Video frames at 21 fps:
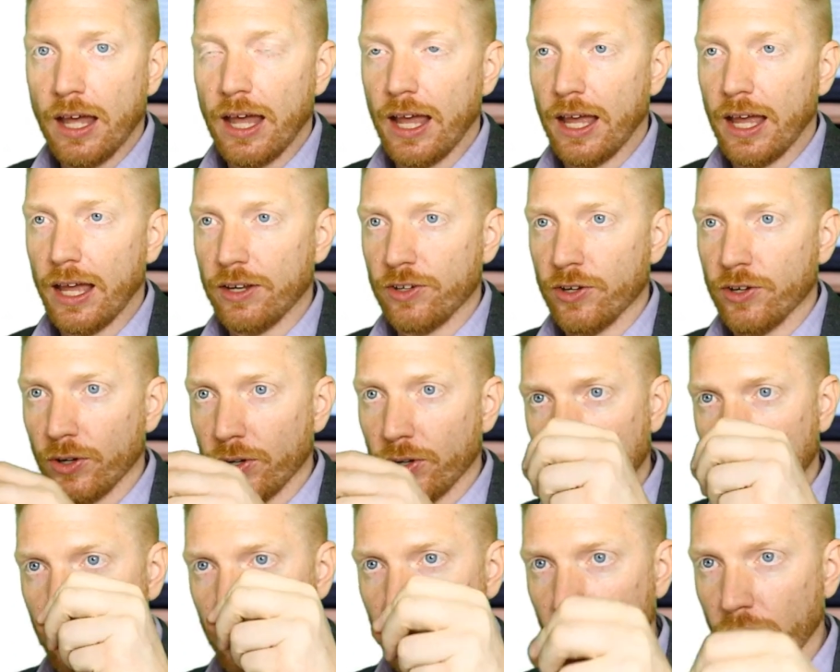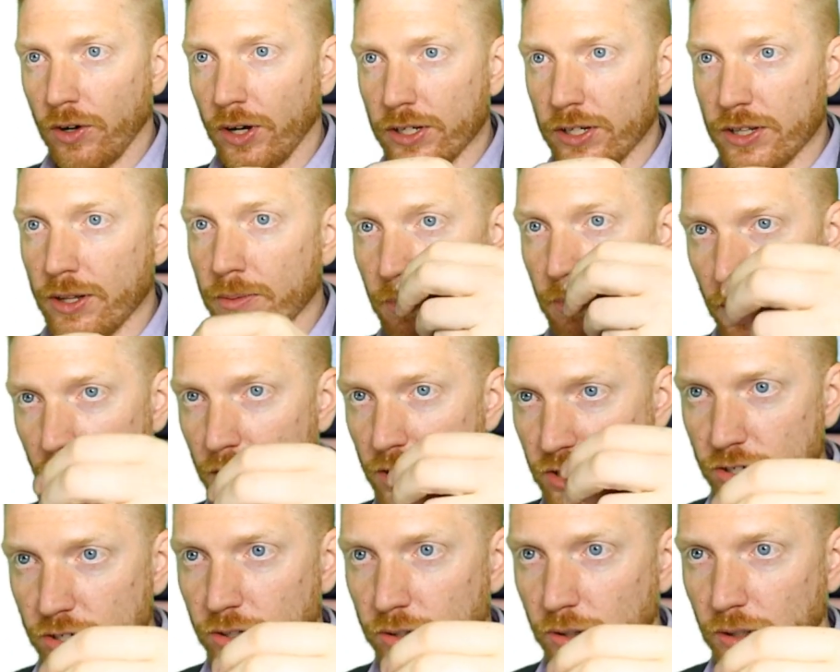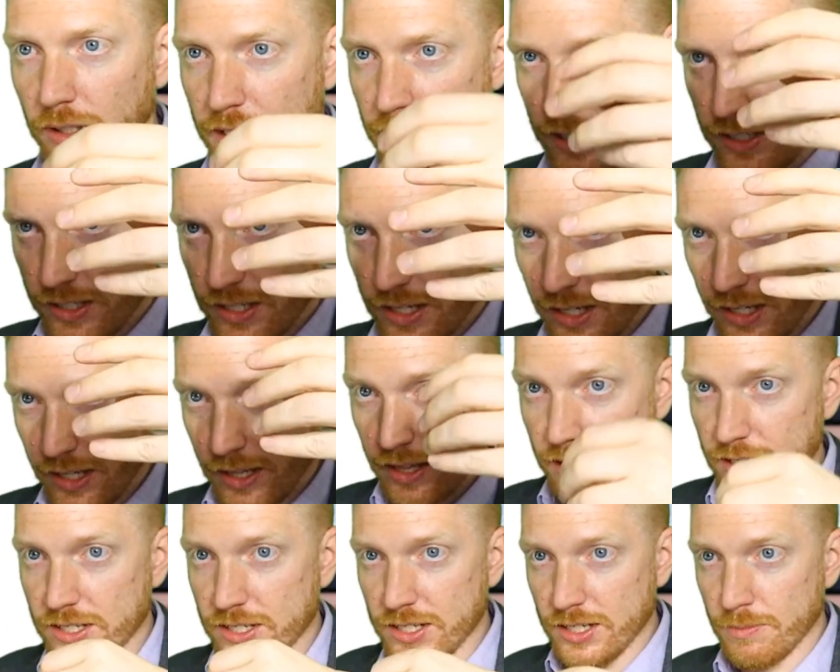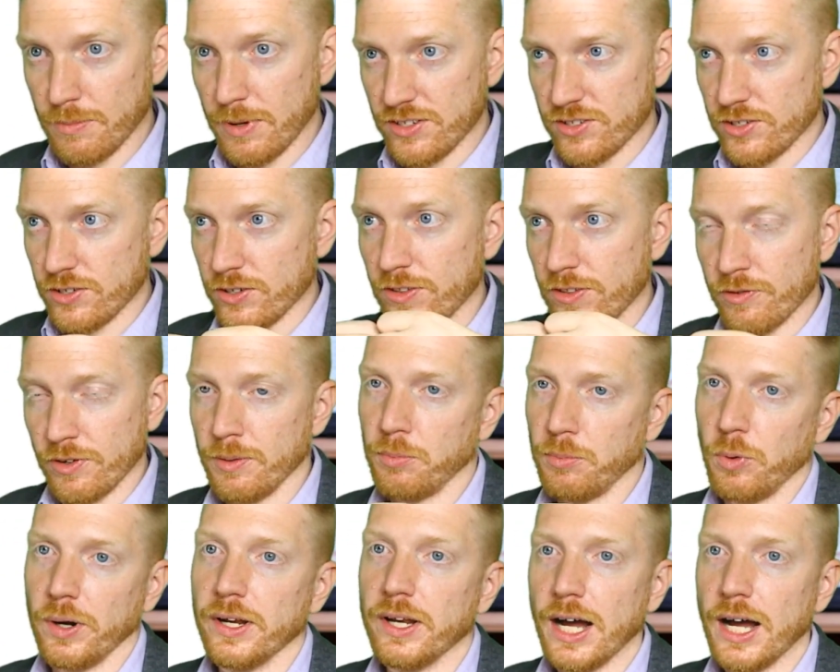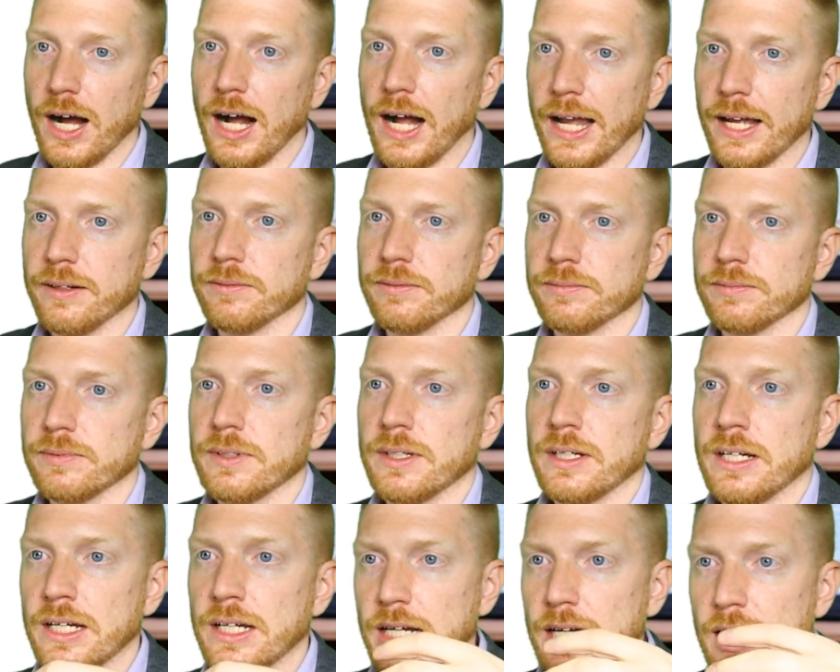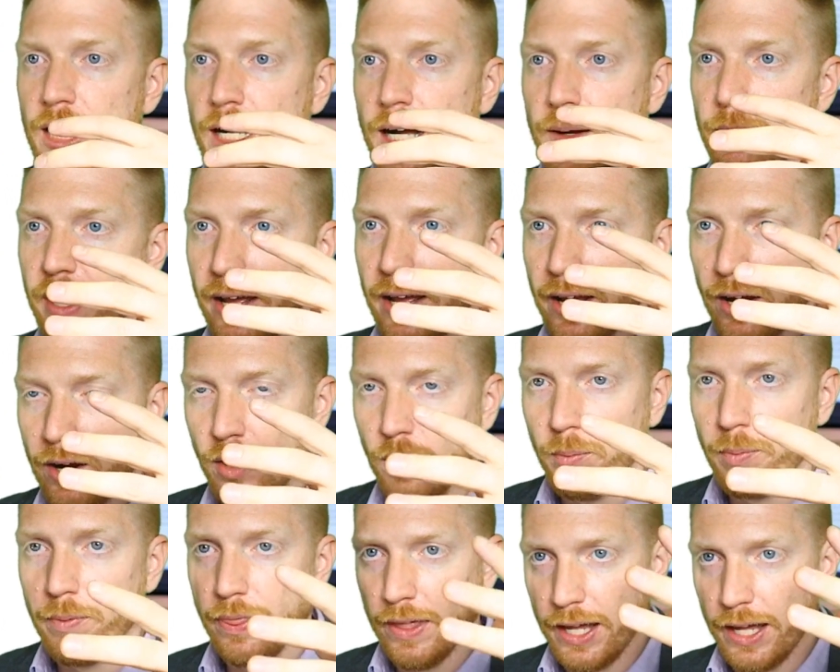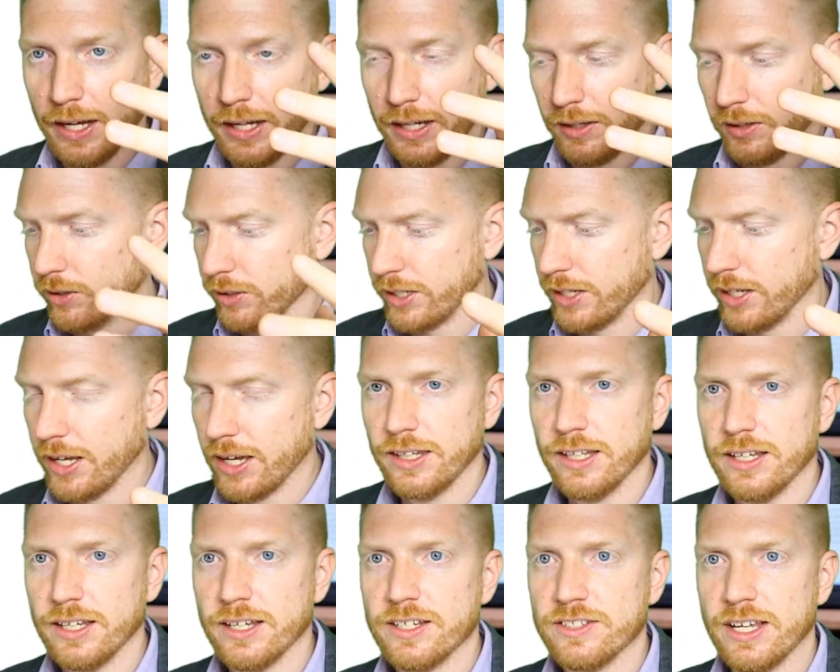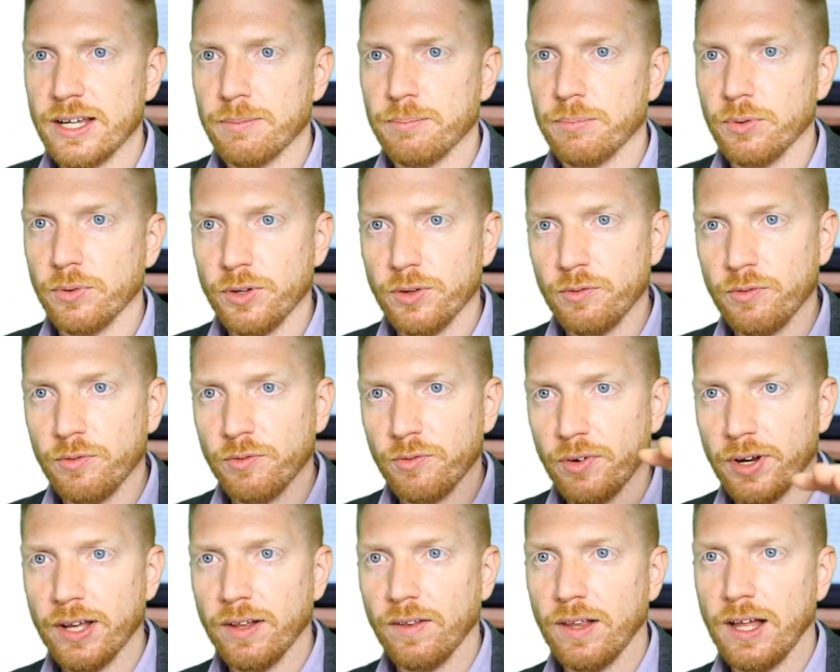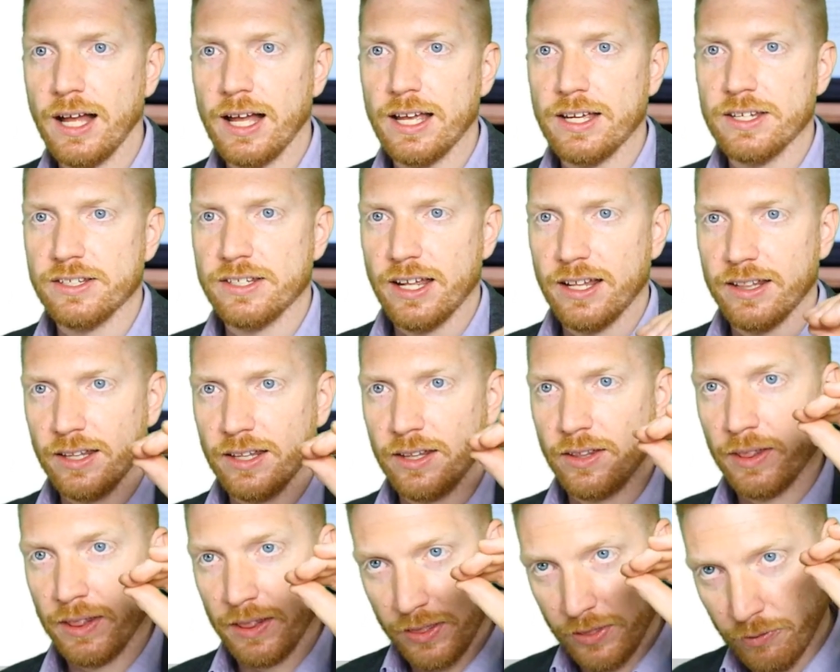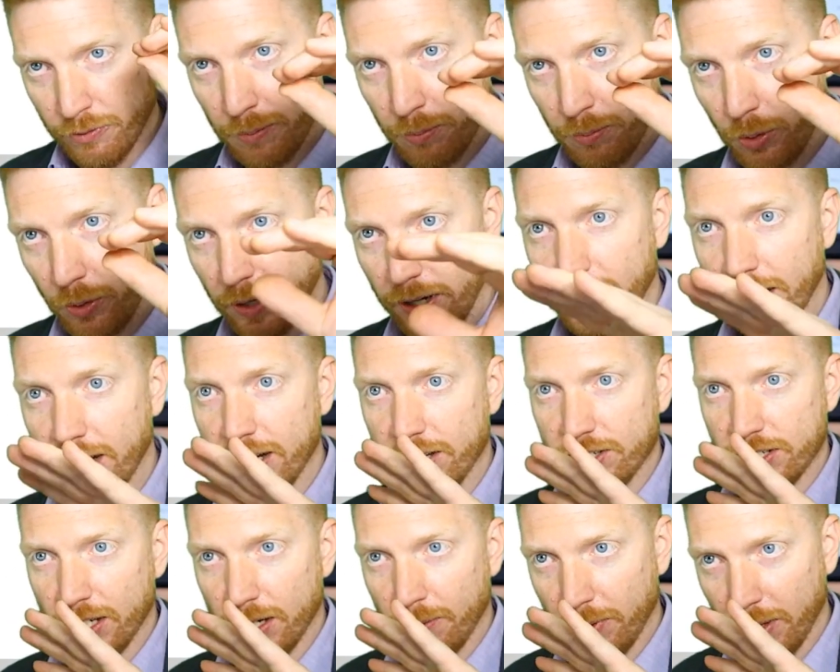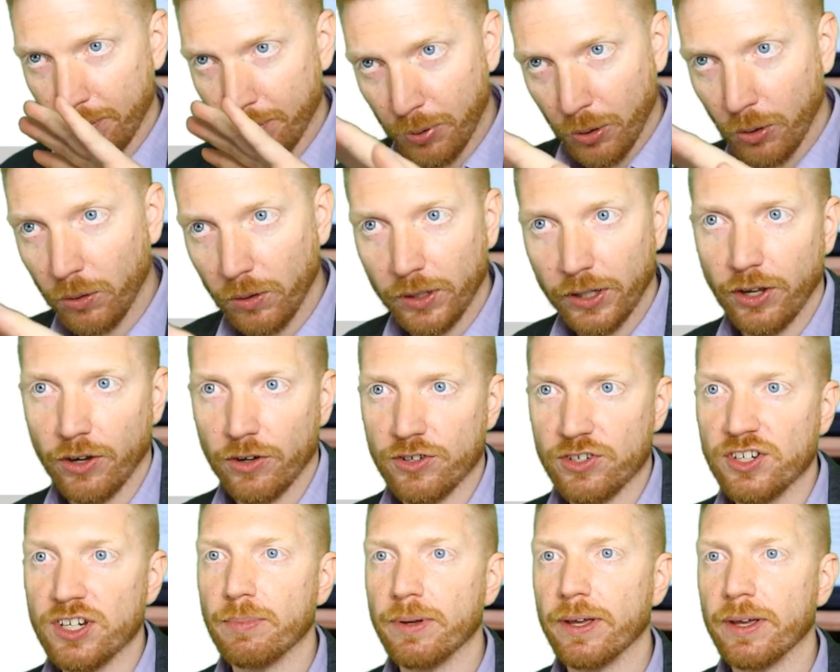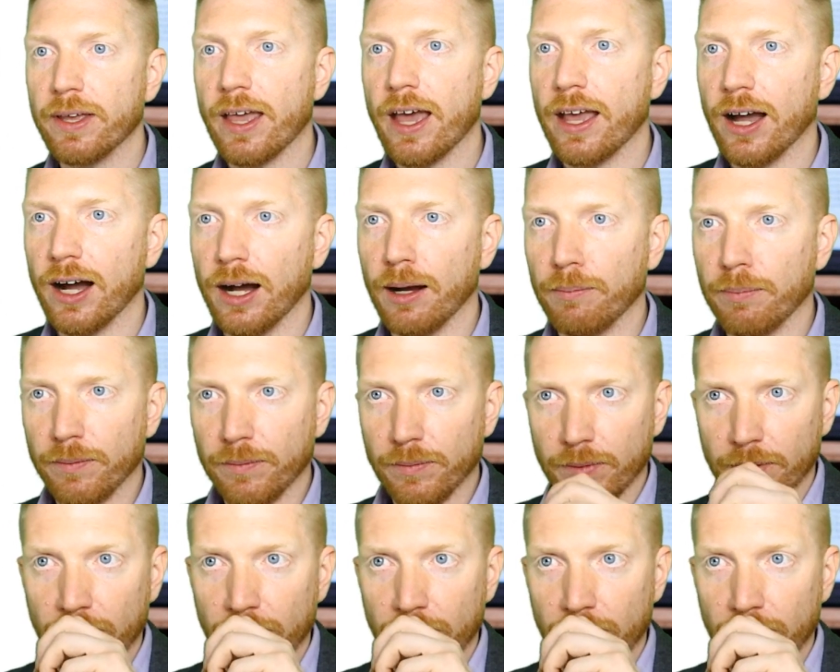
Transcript: And your current, the marginal, is the this semester 3.9. And I hope that in looking at the example, you realize that the 3.9 is going to be pulling your GPA up,